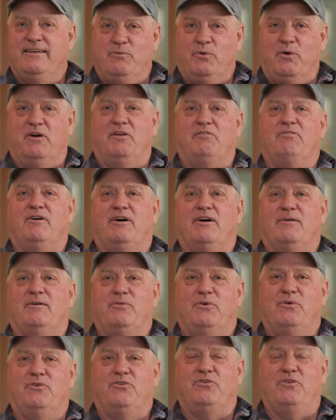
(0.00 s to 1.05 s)
Real
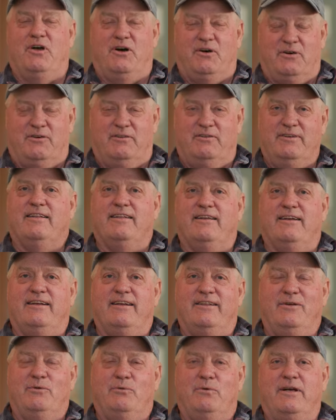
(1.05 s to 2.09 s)
farmers know that
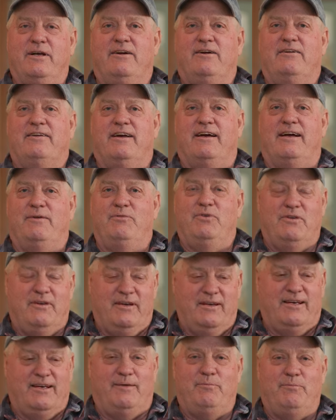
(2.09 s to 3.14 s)
in the wintertime you
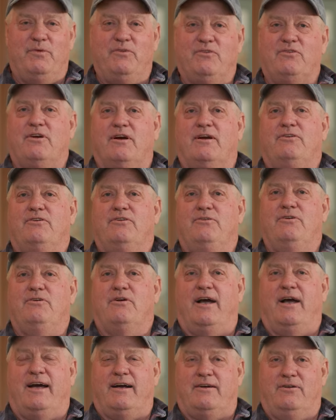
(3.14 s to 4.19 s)
get up and start two
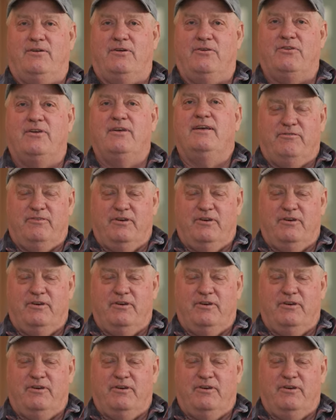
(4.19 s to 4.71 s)
tractors,